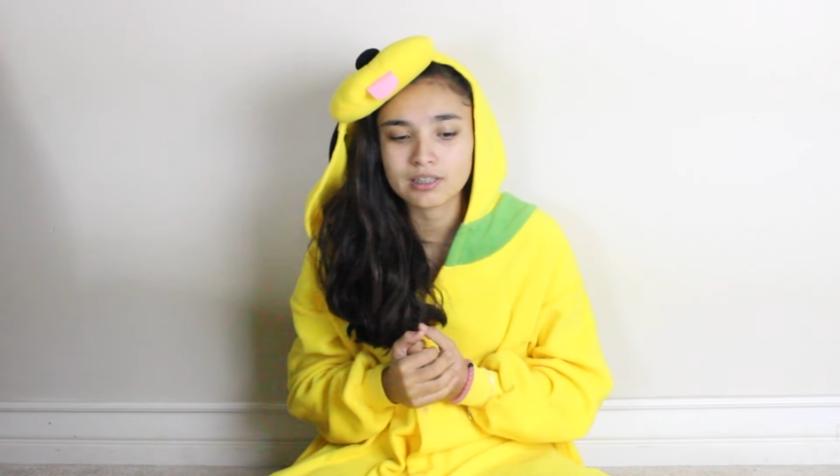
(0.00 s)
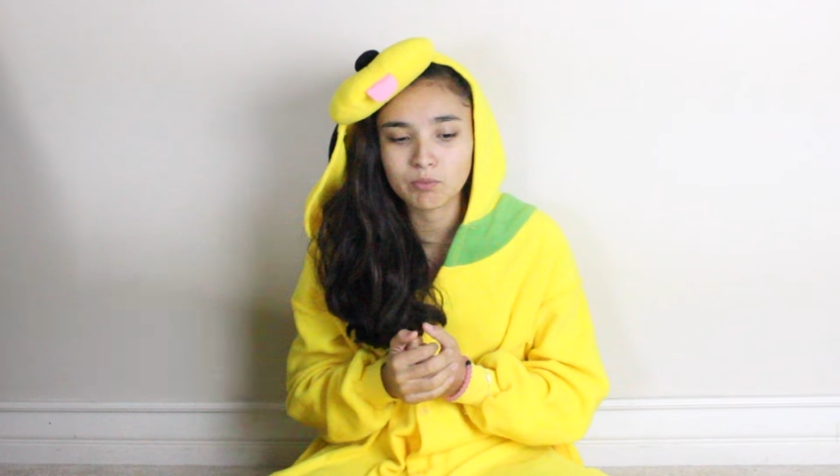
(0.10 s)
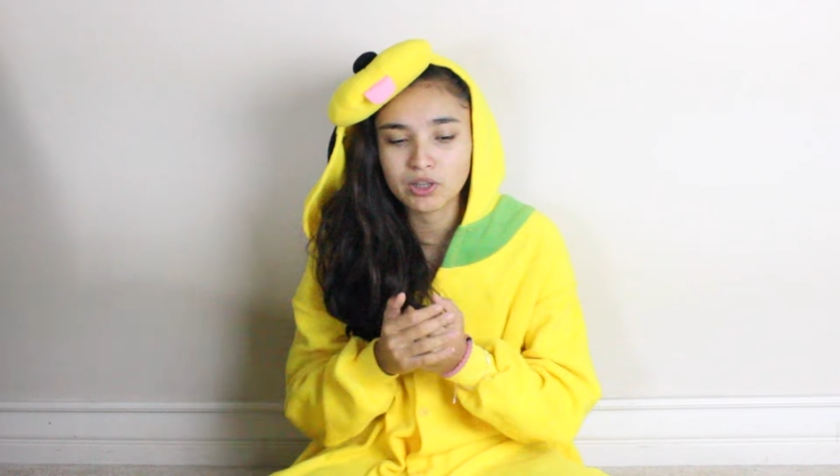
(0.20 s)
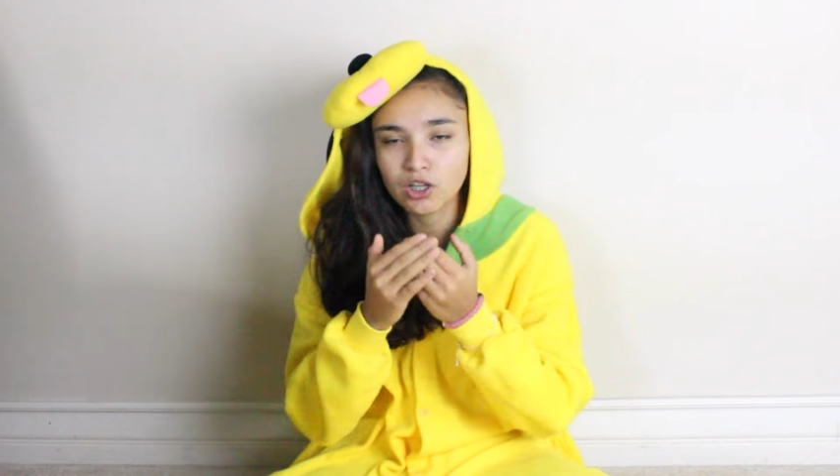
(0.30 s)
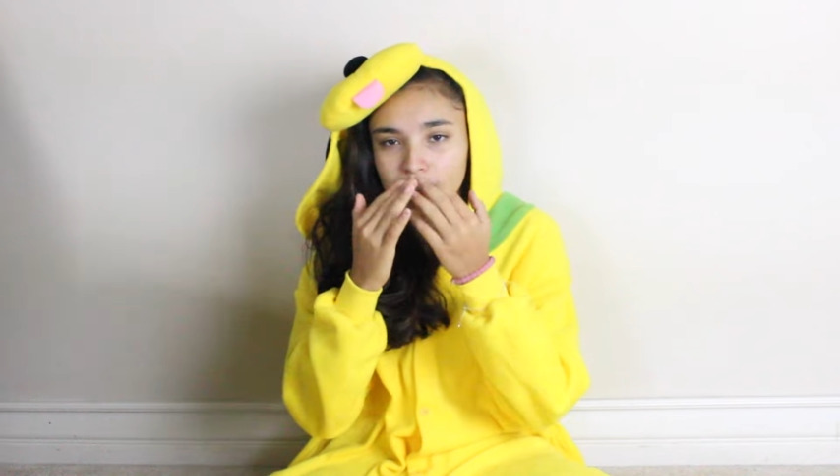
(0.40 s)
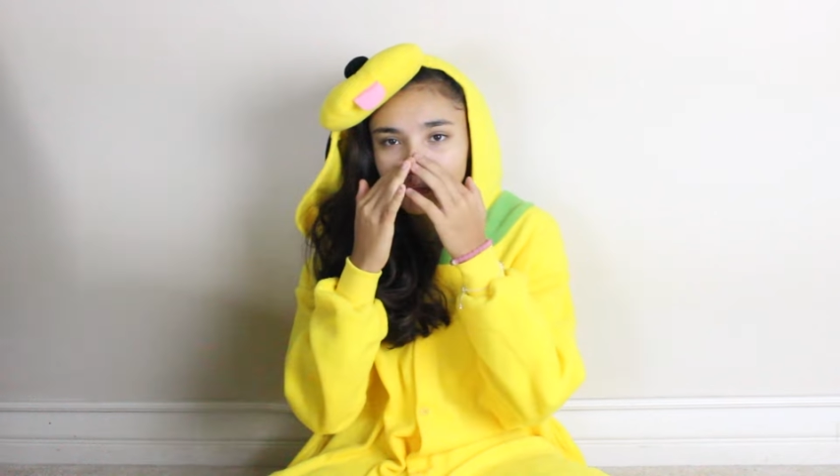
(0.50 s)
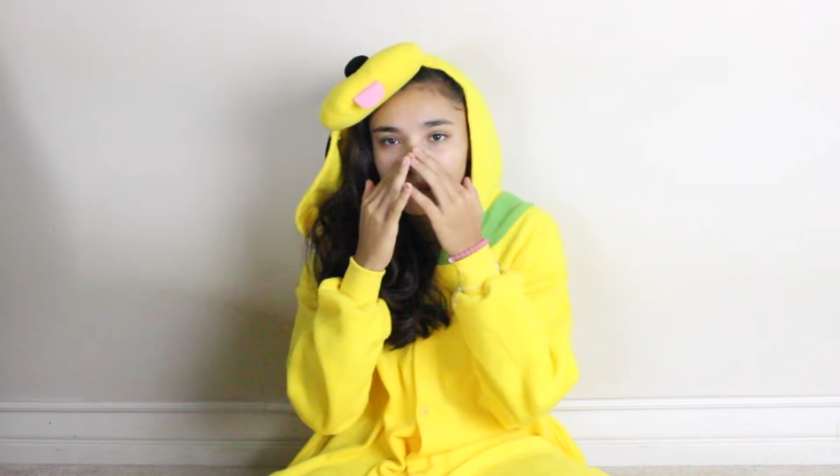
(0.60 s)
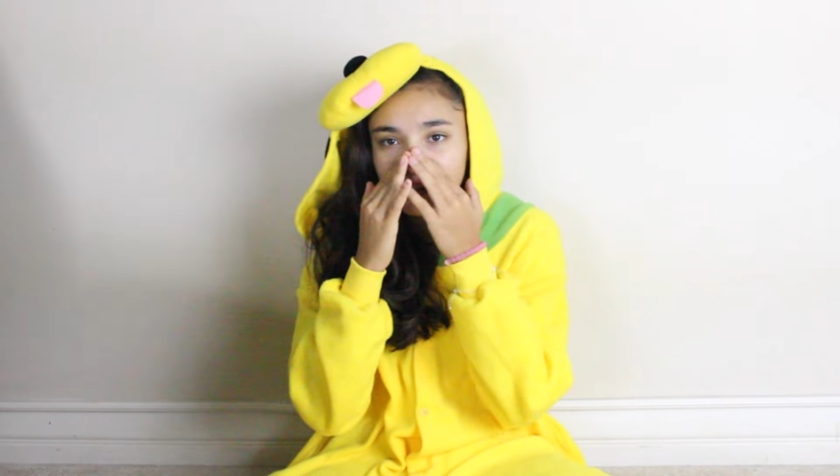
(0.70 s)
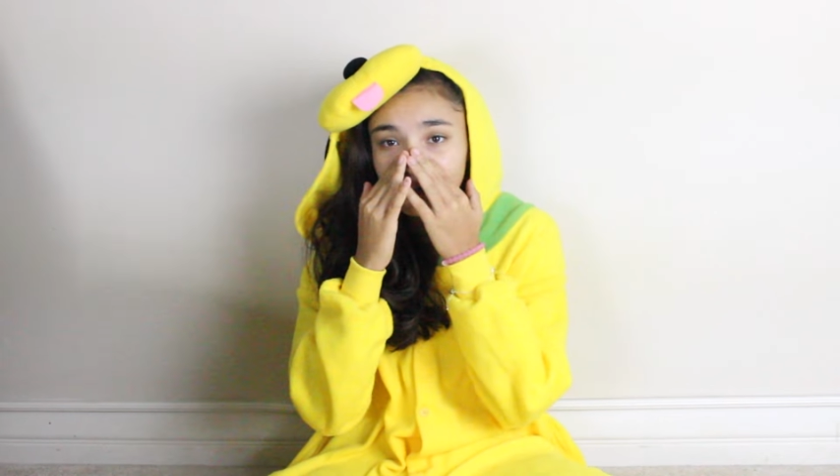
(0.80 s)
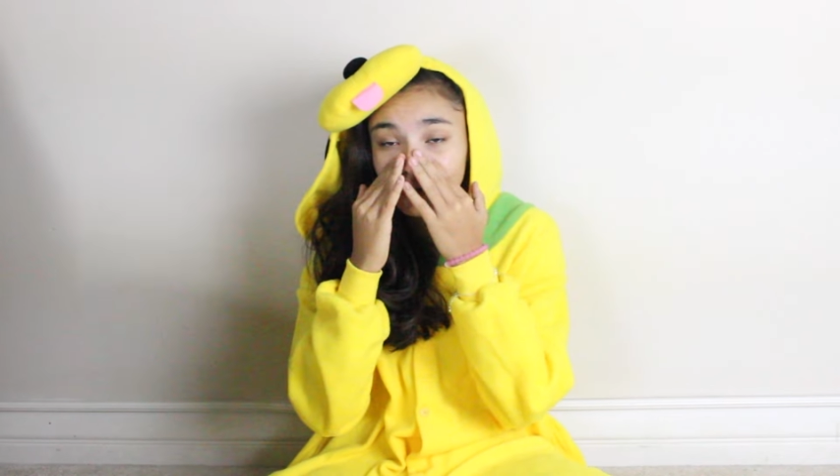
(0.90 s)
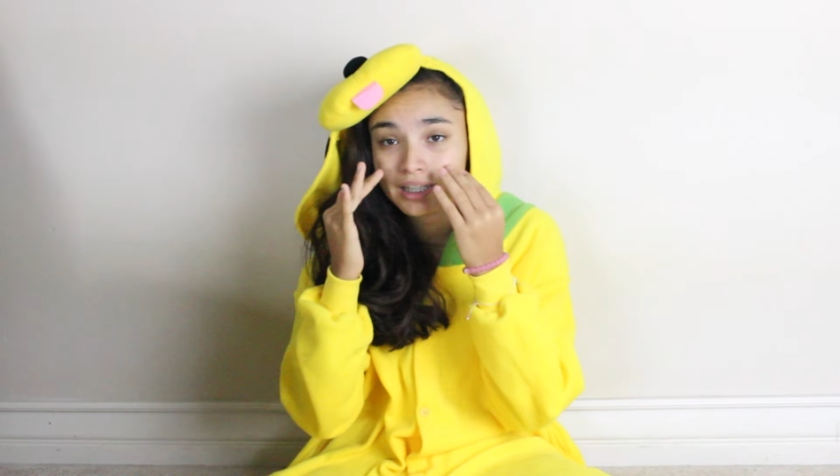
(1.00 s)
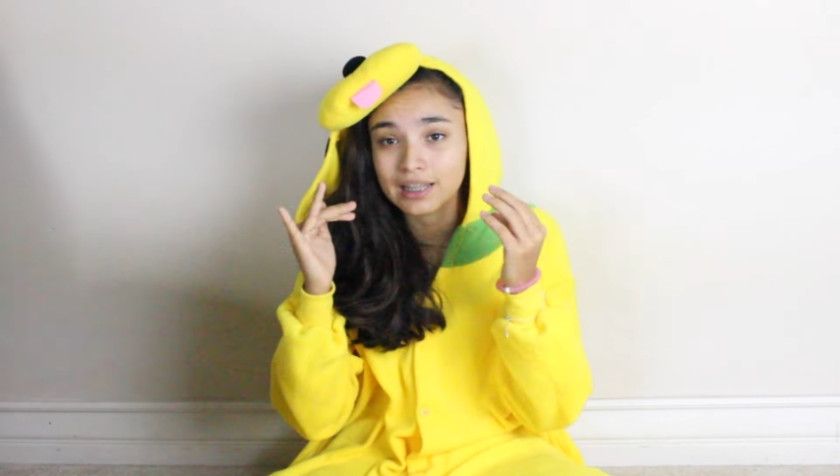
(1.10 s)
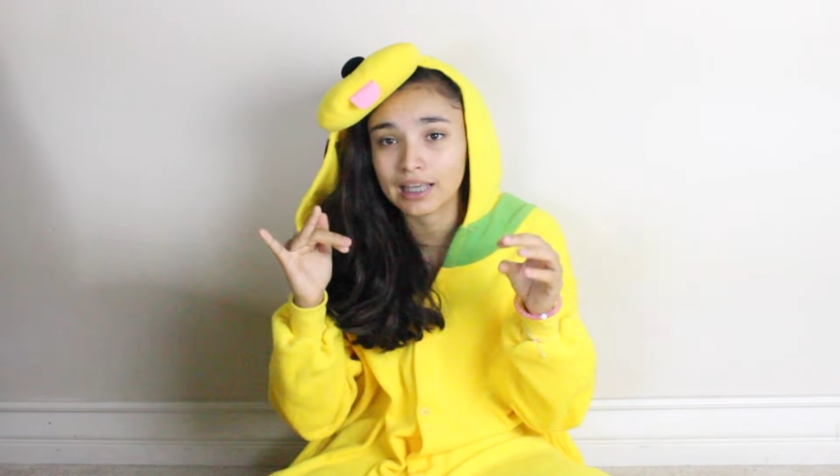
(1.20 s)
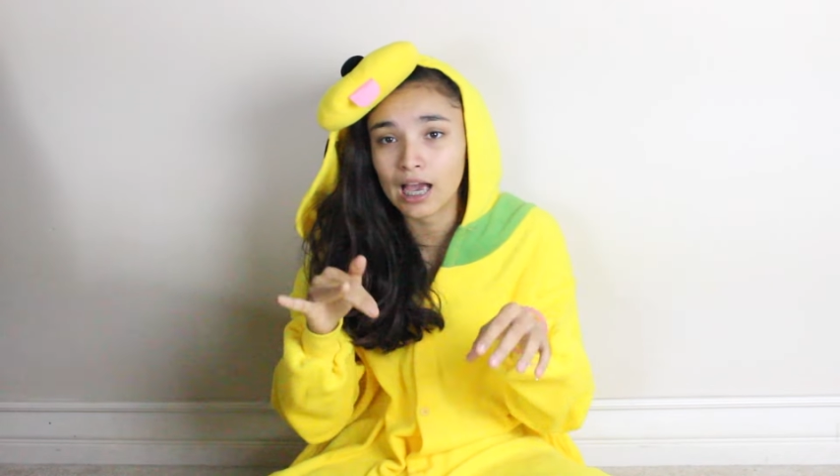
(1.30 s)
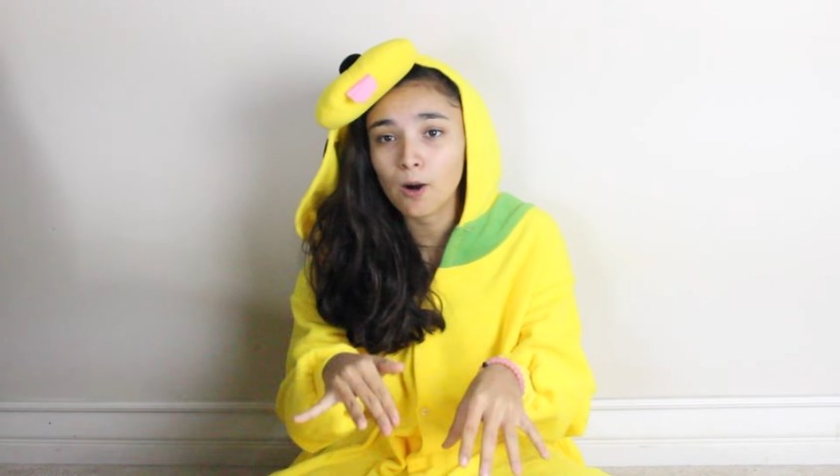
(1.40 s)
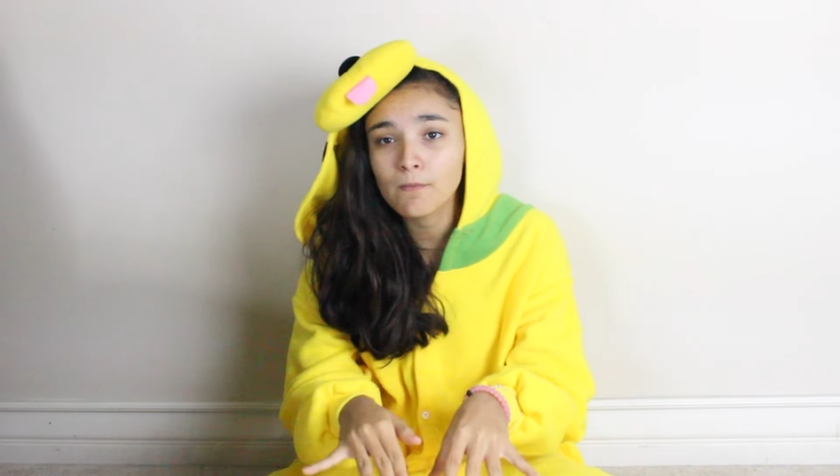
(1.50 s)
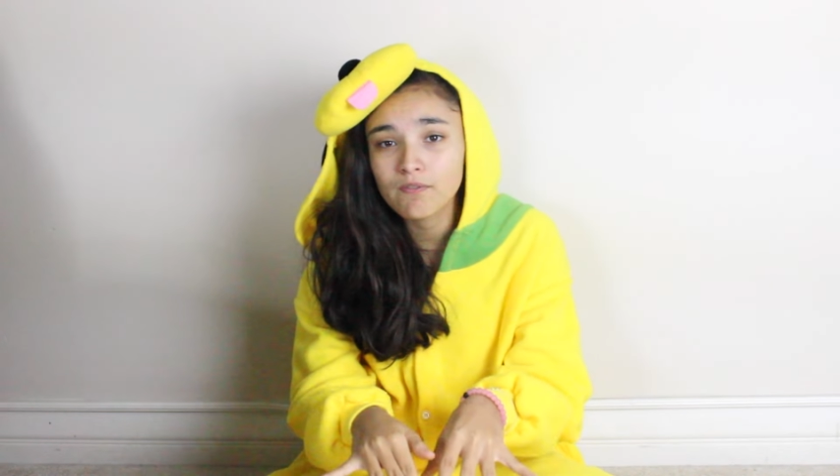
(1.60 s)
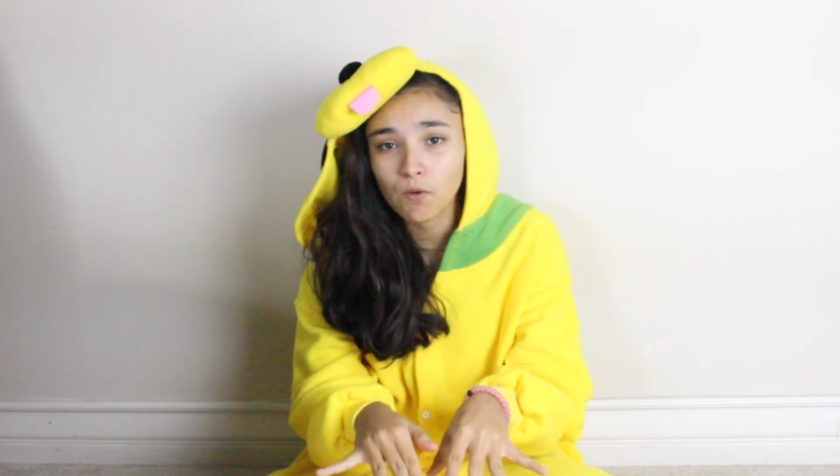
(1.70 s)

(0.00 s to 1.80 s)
and we looked and we went through like the kelp